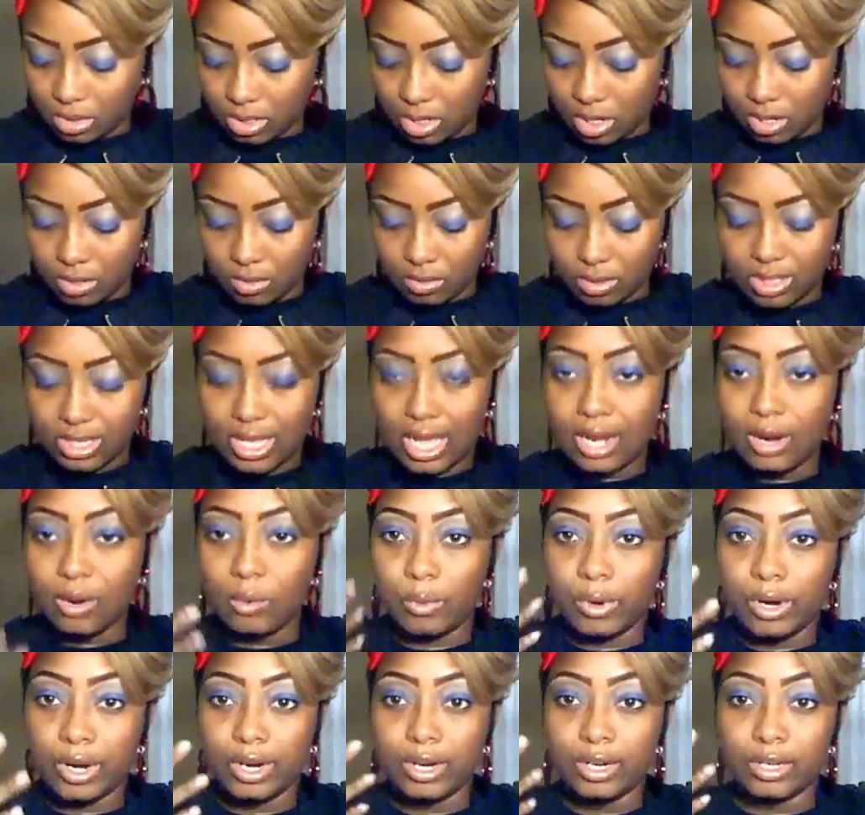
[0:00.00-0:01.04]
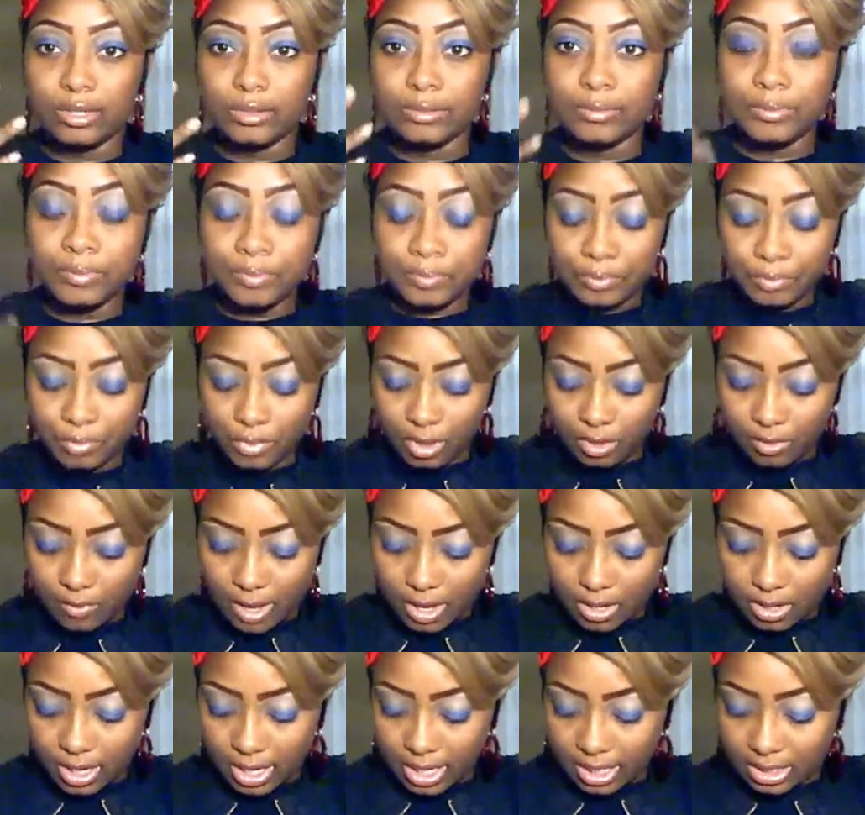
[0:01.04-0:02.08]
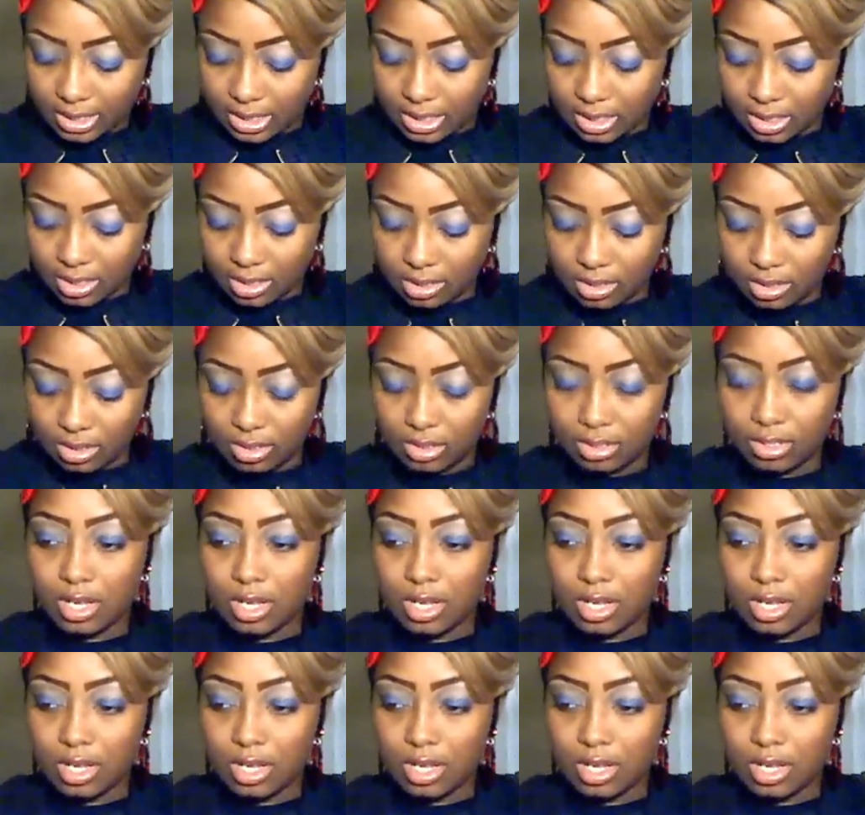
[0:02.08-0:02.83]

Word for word: so because I don't wear foundation.